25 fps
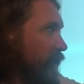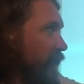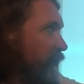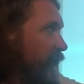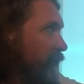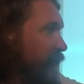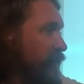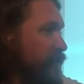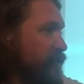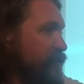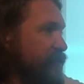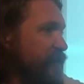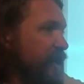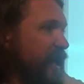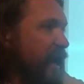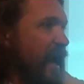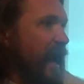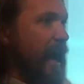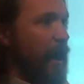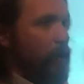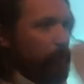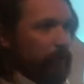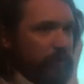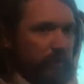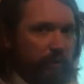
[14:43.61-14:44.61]
energy
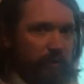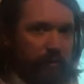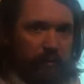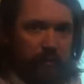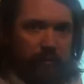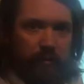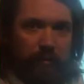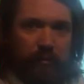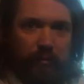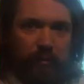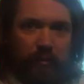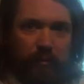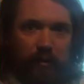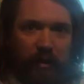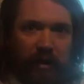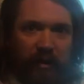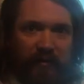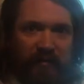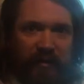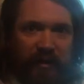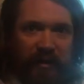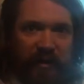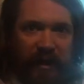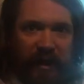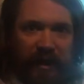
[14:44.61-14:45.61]
out
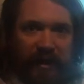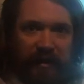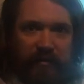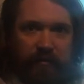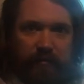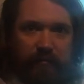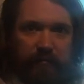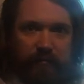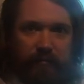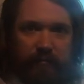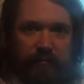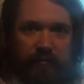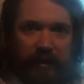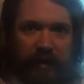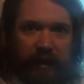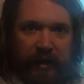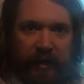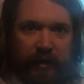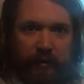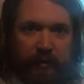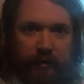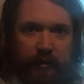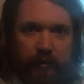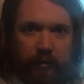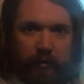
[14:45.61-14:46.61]
of the light,
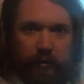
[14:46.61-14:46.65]
okay?